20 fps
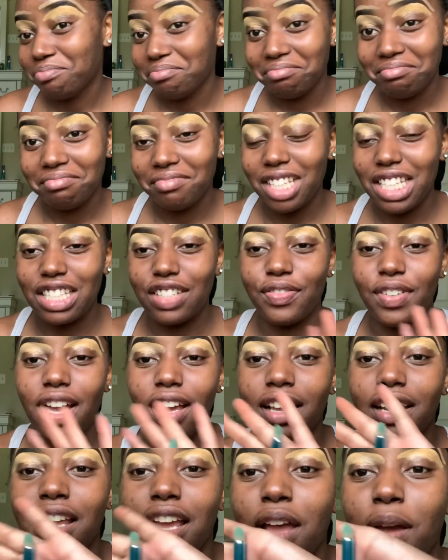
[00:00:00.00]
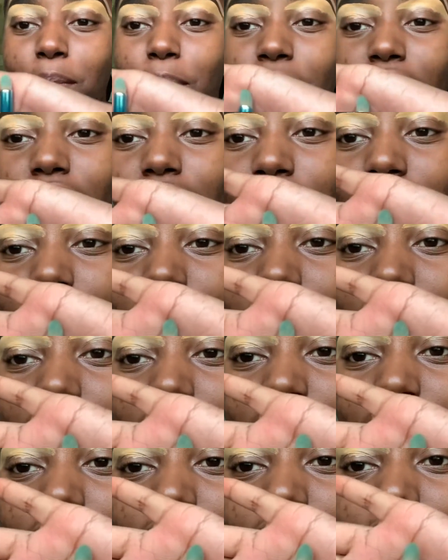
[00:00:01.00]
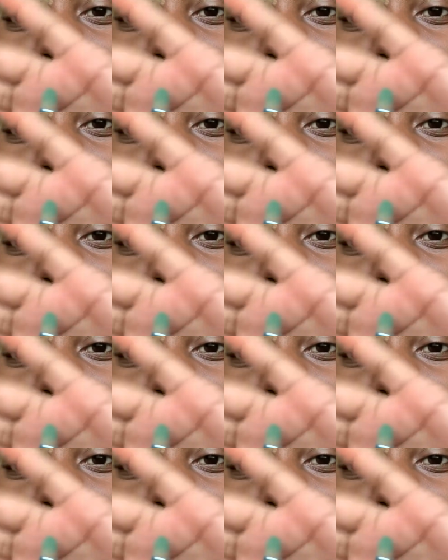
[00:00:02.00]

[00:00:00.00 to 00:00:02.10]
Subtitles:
it's fine. But it looks like this.